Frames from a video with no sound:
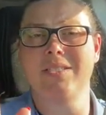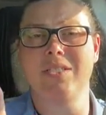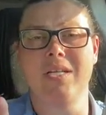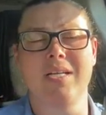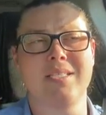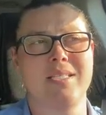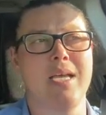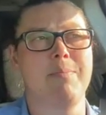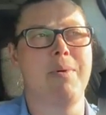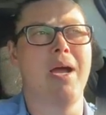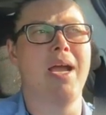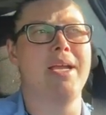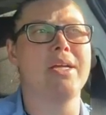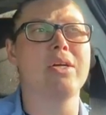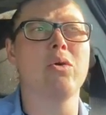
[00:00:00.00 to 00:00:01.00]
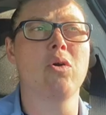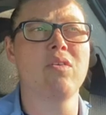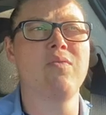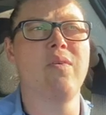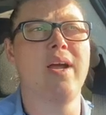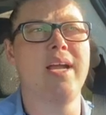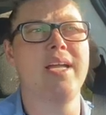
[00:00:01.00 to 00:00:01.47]
a step higher or
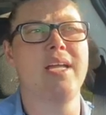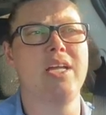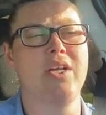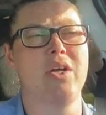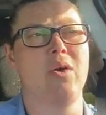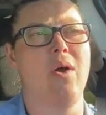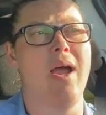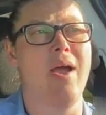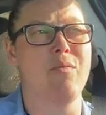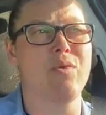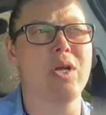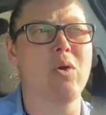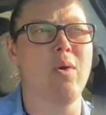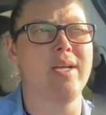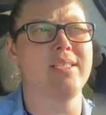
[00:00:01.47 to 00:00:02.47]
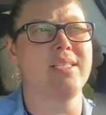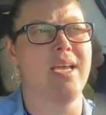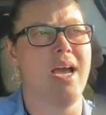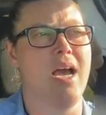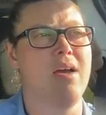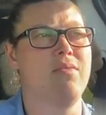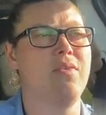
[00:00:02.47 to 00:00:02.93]
find, you know, at request to
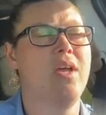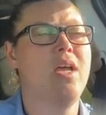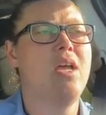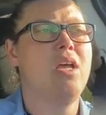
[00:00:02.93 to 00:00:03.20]
have